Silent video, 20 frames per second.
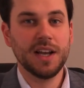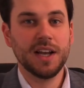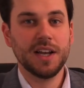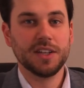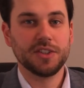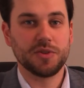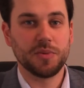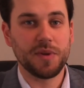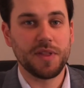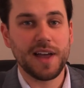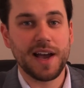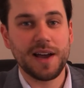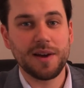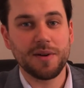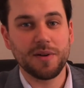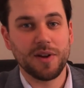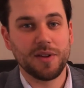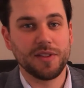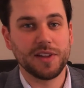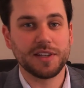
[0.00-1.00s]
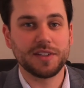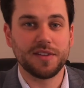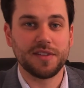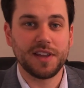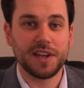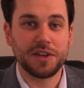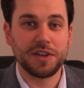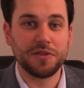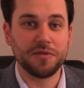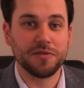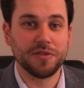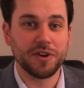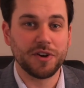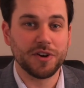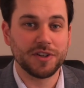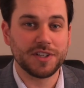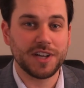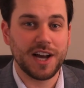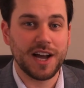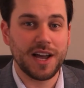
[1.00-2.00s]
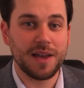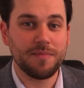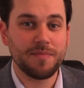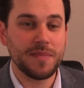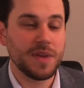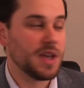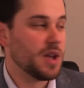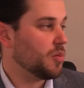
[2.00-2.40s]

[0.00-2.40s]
So with that, I'd like to thank you for your time.